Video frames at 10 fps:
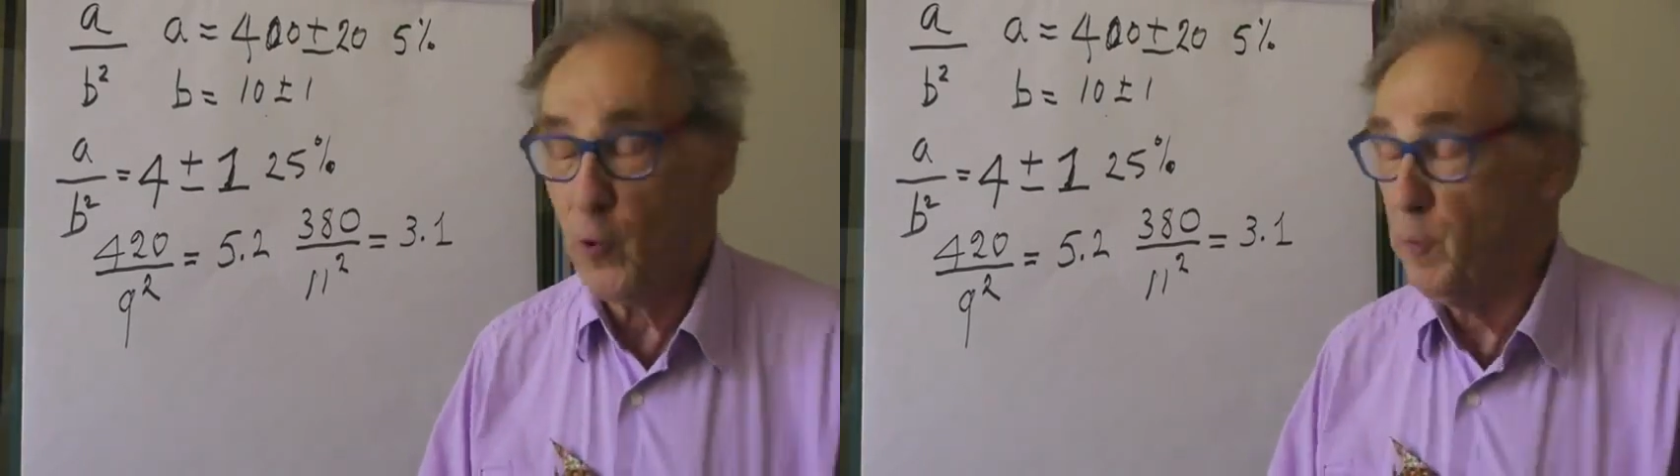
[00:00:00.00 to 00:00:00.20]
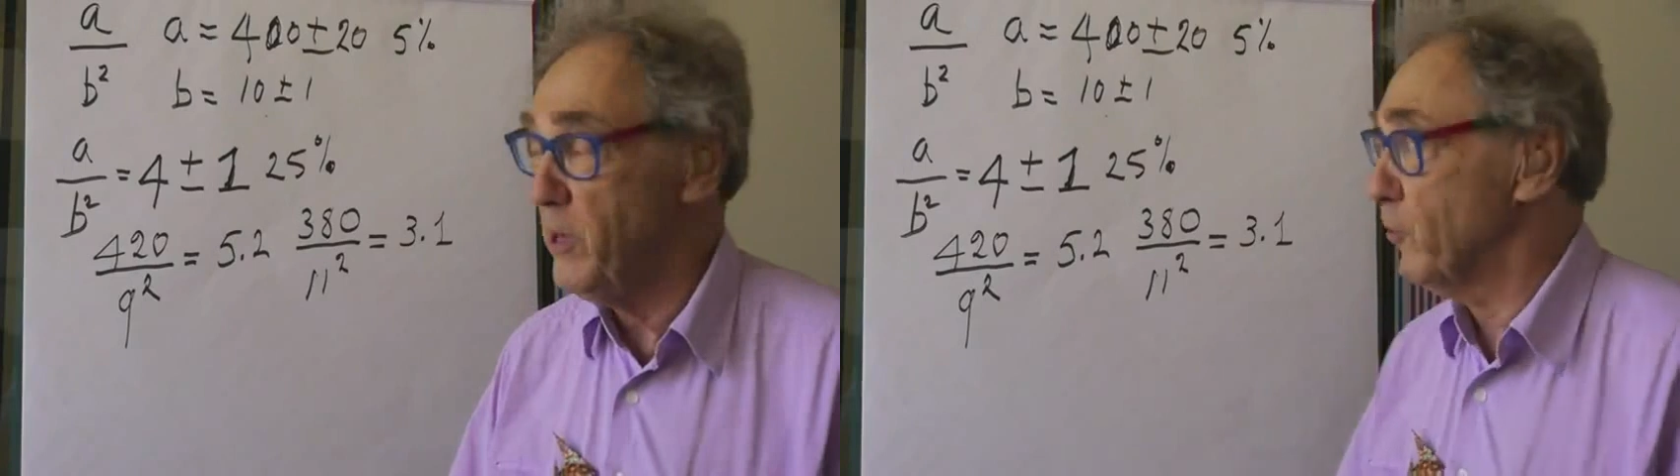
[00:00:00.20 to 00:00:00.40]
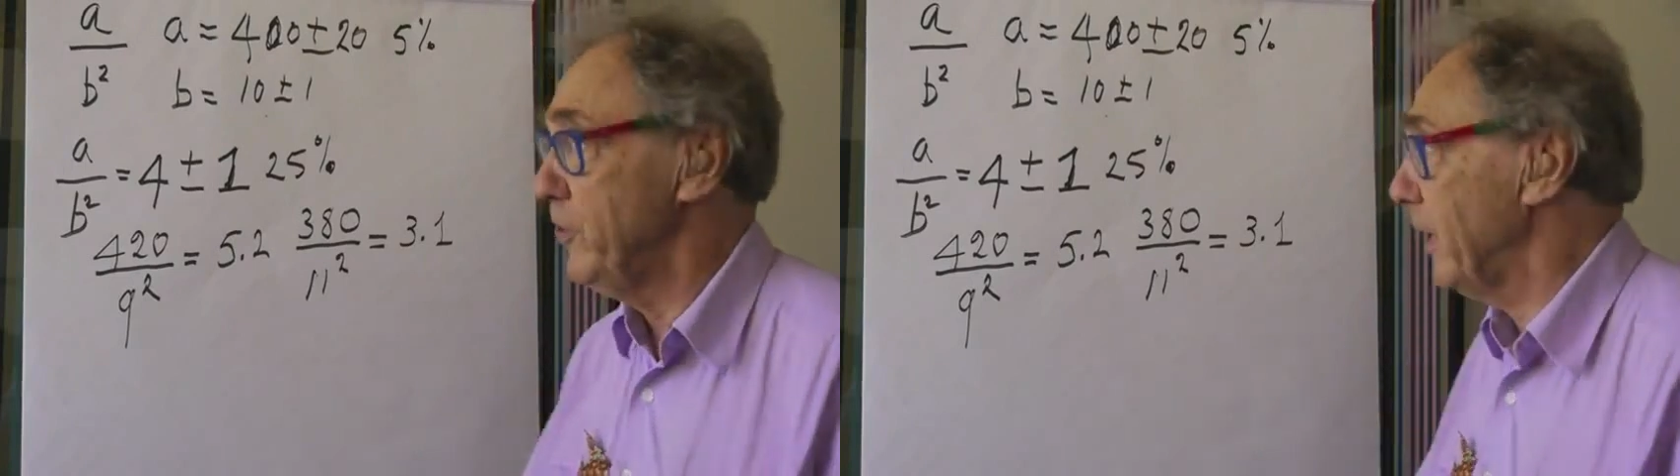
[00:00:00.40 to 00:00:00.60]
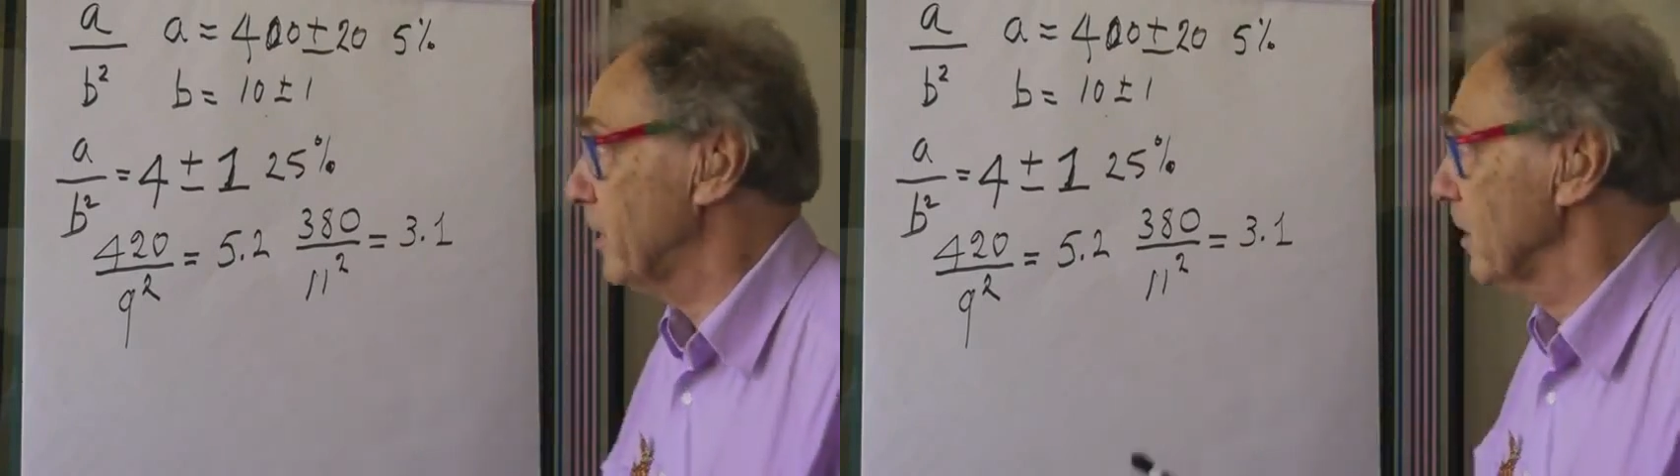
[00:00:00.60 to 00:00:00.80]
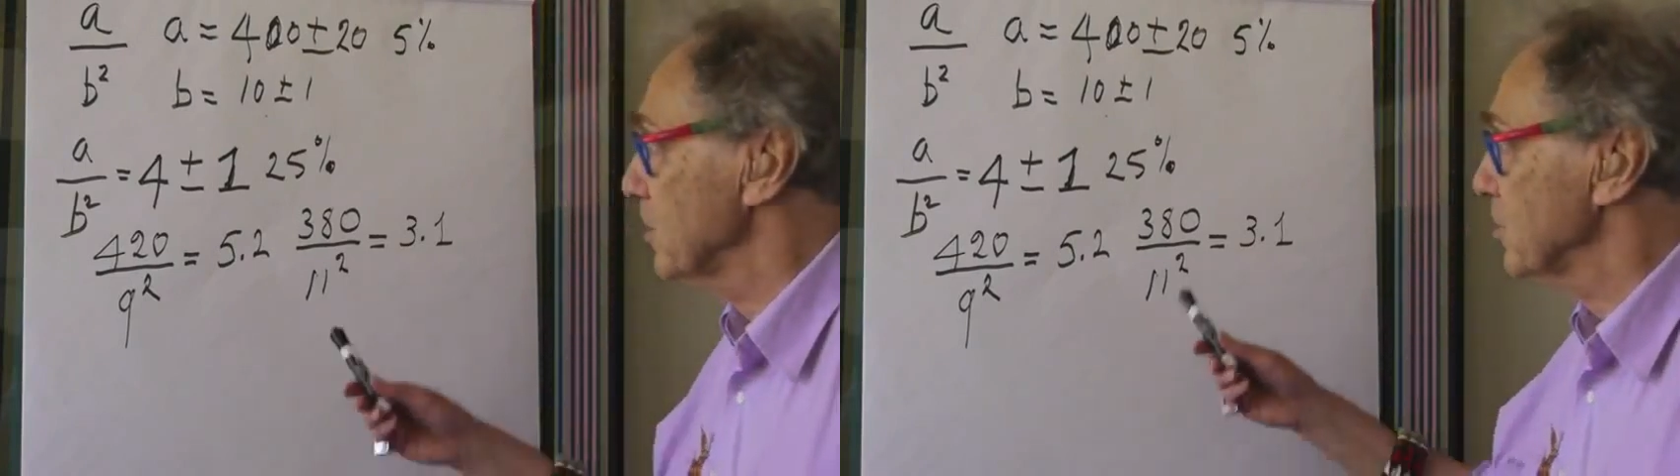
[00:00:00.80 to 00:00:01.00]
It would be
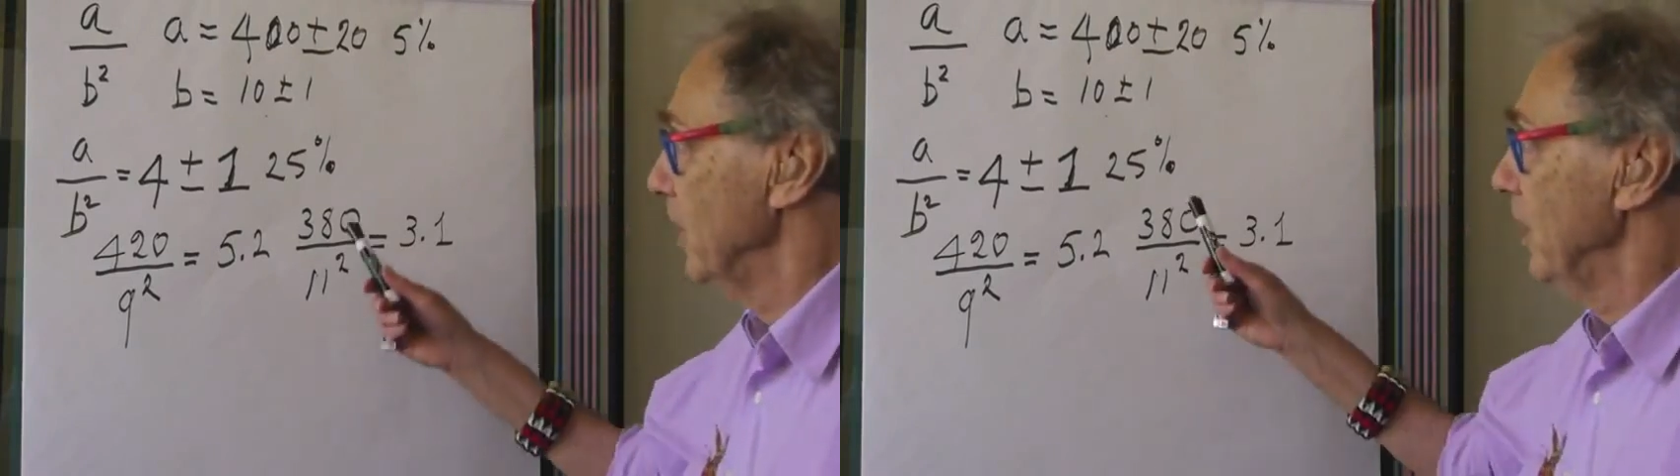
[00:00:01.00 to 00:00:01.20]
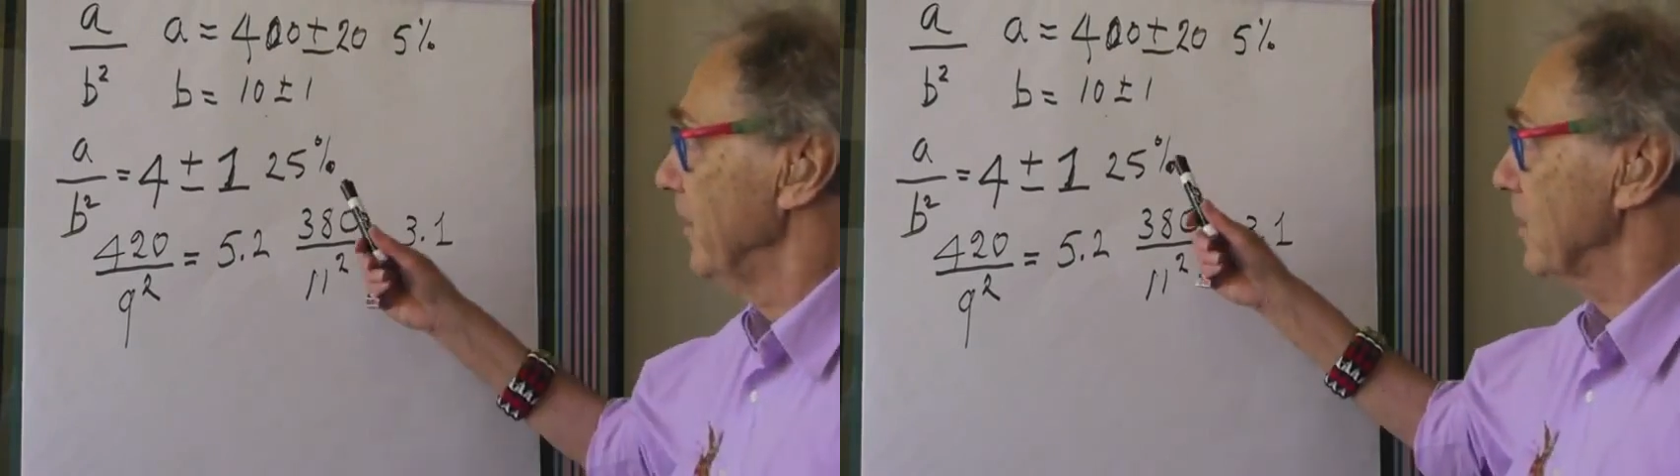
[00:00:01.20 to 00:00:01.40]
ridiculous.